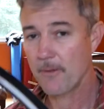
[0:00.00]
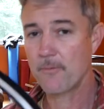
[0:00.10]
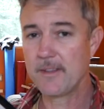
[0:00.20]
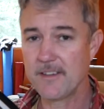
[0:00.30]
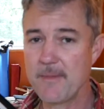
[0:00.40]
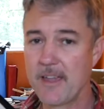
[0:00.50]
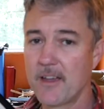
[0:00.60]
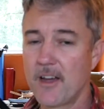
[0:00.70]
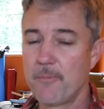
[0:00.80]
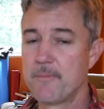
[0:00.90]
We did make a
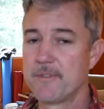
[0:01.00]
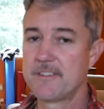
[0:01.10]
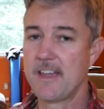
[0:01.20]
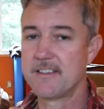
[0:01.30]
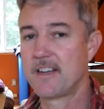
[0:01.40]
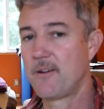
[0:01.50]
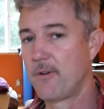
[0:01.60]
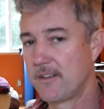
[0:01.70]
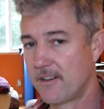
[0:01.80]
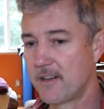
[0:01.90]
couple mistakes, and I
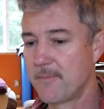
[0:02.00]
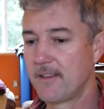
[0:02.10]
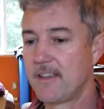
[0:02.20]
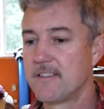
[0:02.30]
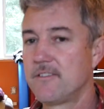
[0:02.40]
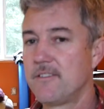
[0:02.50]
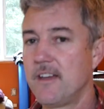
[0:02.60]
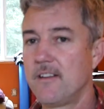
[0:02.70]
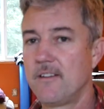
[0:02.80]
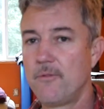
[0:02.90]
want to talk about that so
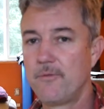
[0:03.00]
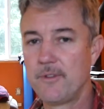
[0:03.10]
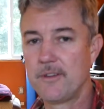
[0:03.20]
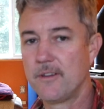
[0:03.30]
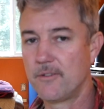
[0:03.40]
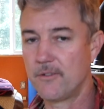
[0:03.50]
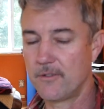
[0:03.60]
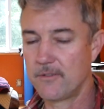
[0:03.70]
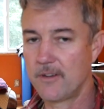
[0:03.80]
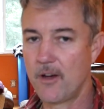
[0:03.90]
that hopefully it'll
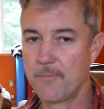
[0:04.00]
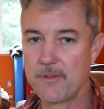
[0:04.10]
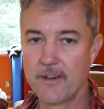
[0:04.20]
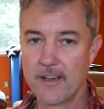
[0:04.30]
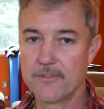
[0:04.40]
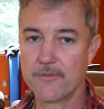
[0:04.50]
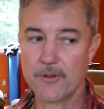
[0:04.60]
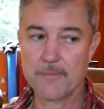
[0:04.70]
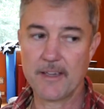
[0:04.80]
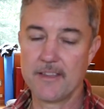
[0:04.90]
help you guys
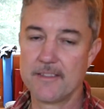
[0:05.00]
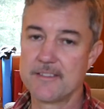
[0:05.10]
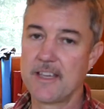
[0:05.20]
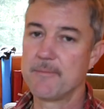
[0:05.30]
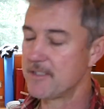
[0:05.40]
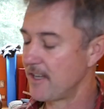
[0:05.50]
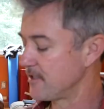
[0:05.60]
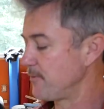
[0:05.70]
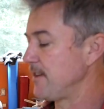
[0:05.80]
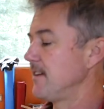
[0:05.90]
avoid making the same
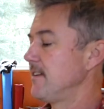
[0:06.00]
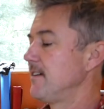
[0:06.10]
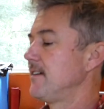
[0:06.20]
mistakes we did.